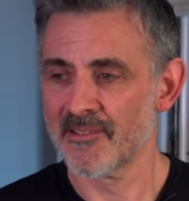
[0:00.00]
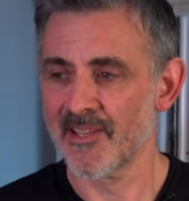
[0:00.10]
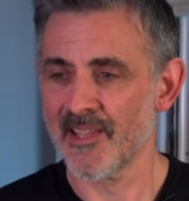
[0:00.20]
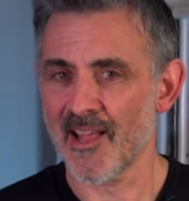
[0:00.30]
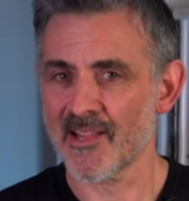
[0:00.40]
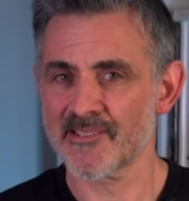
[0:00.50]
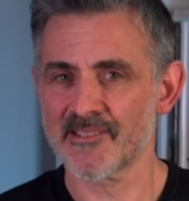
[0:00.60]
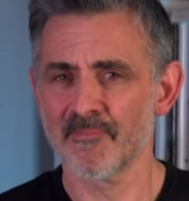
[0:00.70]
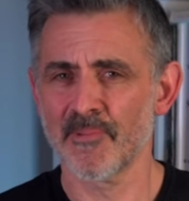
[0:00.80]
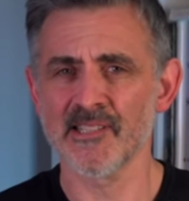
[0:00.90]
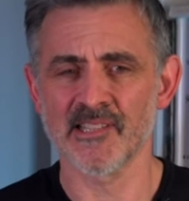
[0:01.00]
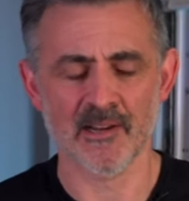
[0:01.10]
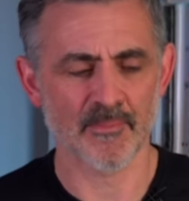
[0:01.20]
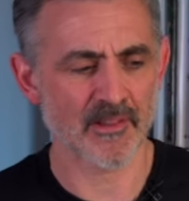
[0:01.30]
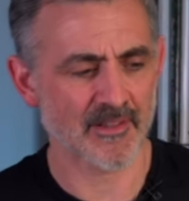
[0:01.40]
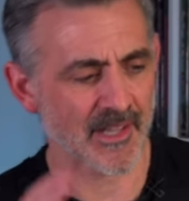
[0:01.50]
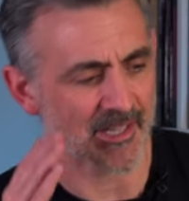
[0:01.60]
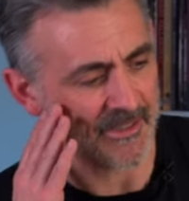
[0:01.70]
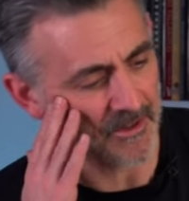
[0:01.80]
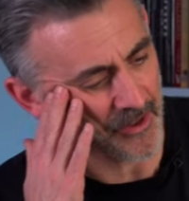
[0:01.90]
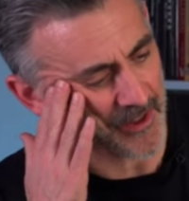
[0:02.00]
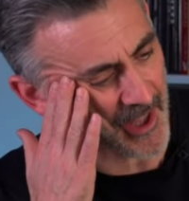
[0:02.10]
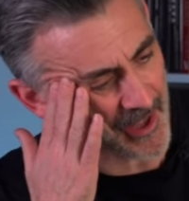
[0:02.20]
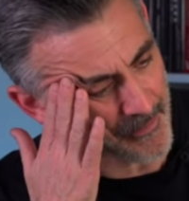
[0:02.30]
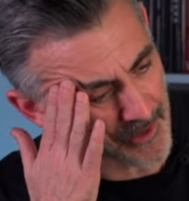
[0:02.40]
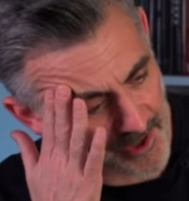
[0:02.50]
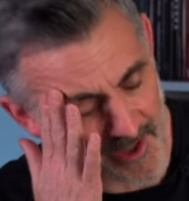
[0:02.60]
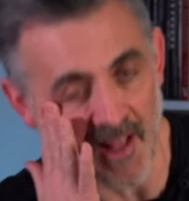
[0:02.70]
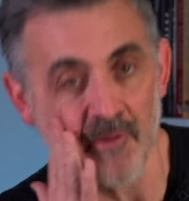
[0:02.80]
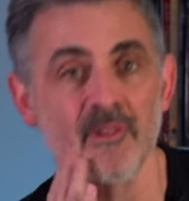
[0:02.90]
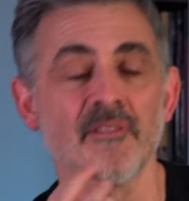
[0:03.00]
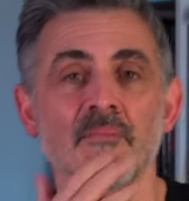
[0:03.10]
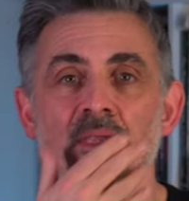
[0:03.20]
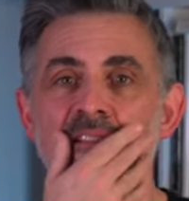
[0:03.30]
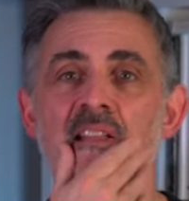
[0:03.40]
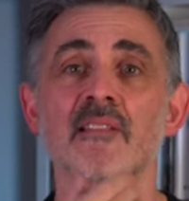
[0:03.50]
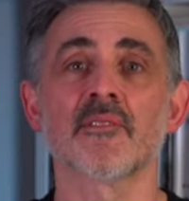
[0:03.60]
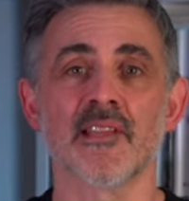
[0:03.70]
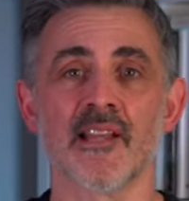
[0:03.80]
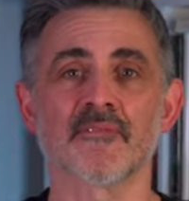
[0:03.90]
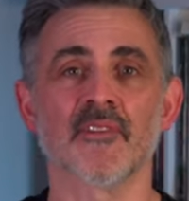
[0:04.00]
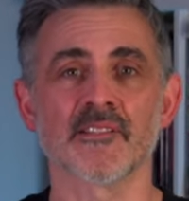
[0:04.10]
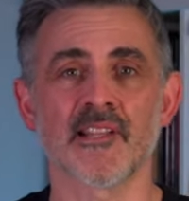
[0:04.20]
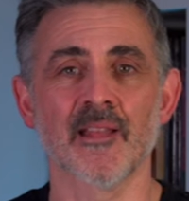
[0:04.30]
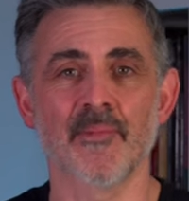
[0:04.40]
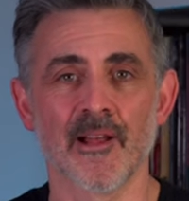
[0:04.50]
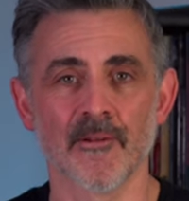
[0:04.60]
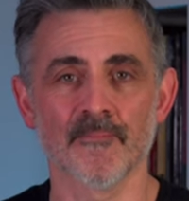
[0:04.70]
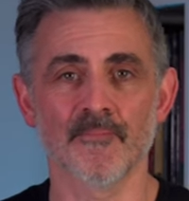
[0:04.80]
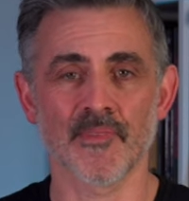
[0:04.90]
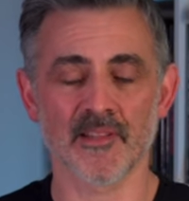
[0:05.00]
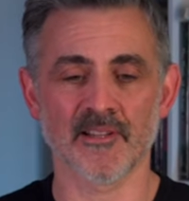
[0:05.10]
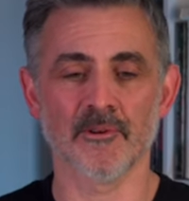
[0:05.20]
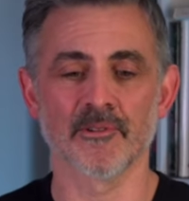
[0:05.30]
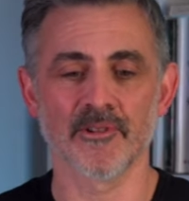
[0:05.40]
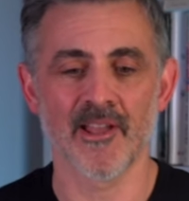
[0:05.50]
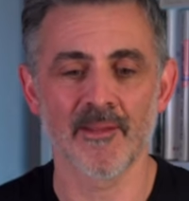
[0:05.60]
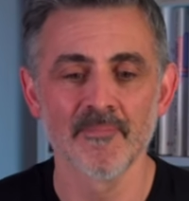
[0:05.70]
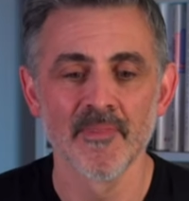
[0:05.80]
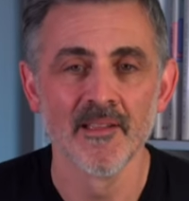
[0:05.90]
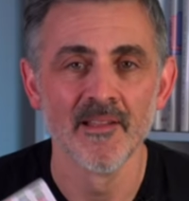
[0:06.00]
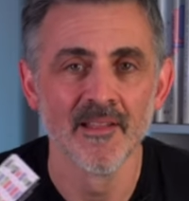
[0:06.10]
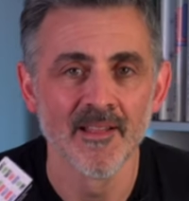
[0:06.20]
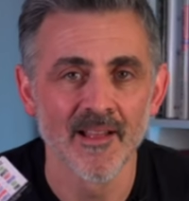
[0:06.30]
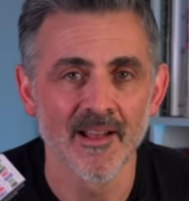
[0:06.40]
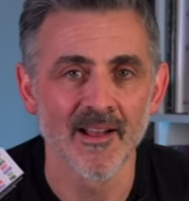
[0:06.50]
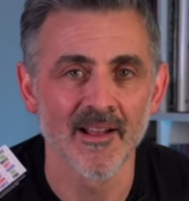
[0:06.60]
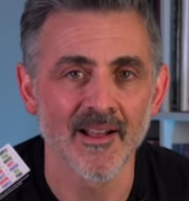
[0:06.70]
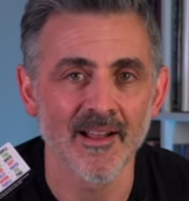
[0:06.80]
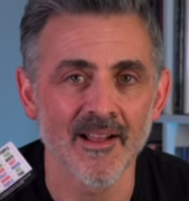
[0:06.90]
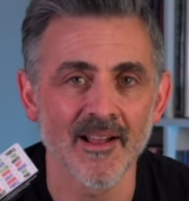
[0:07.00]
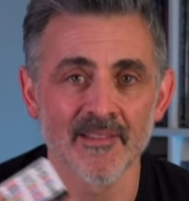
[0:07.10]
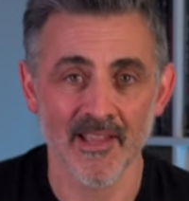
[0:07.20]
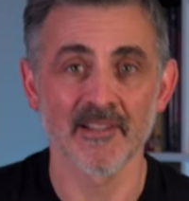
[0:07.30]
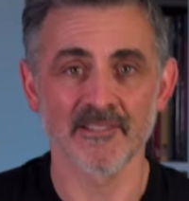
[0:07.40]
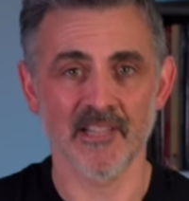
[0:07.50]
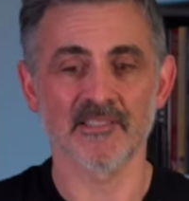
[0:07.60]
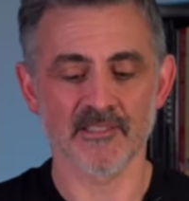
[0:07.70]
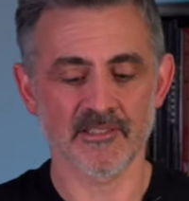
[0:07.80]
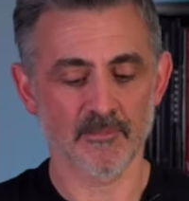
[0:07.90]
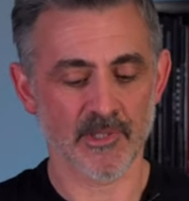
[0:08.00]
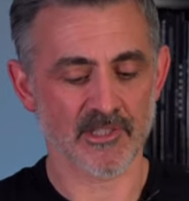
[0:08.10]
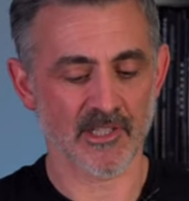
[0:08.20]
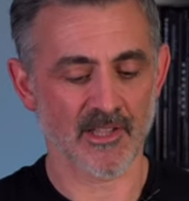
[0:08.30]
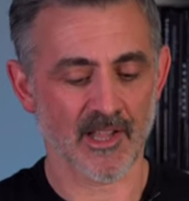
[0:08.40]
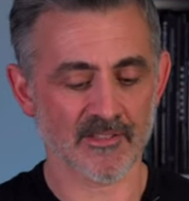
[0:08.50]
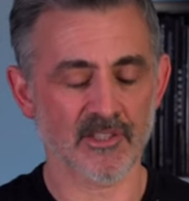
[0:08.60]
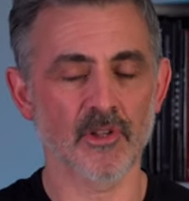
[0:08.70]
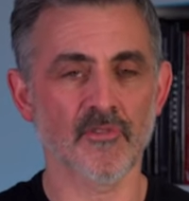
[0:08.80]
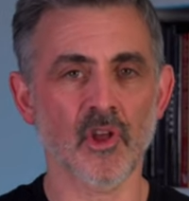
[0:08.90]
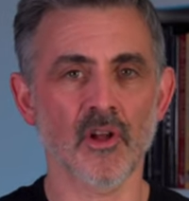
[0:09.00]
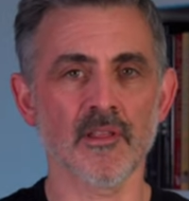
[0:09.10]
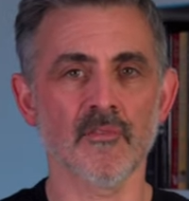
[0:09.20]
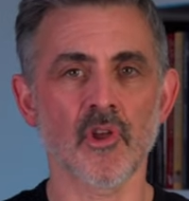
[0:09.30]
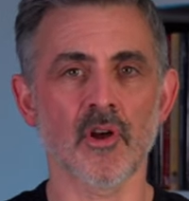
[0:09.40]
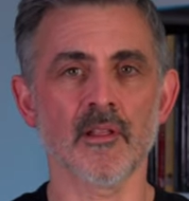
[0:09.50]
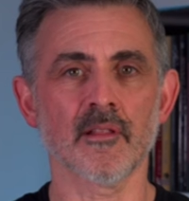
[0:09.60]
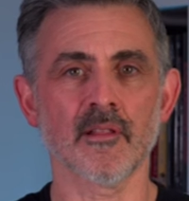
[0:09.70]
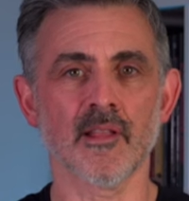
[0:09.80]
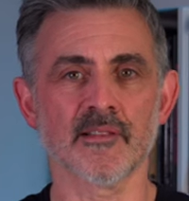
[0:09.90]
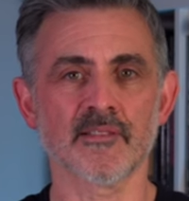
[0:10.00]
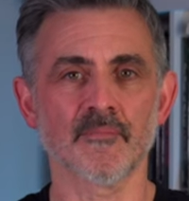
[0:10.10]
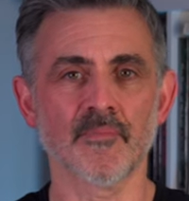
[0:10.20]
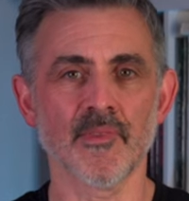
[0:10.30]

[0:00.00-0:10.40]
D S. Please let it be the D S and not the Game Boy. Yeah, when the Nintendo D S first came out, that's how old I am. Uh, and it had a test which did that. So you've got, you've got a, it's...